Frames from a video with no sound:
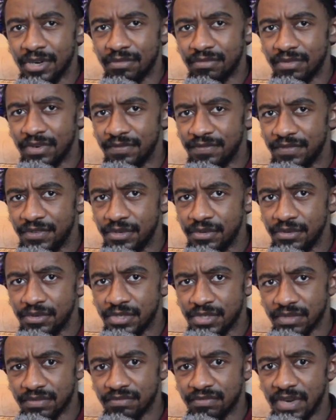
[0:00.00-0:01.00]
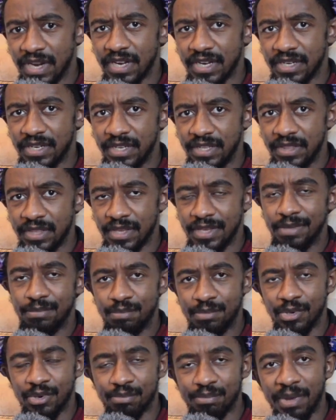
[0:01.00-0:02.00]
review directly the
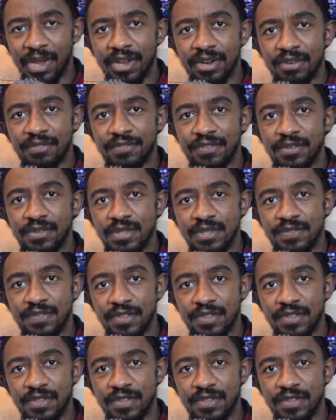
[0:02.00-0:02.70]
inbuilt microphones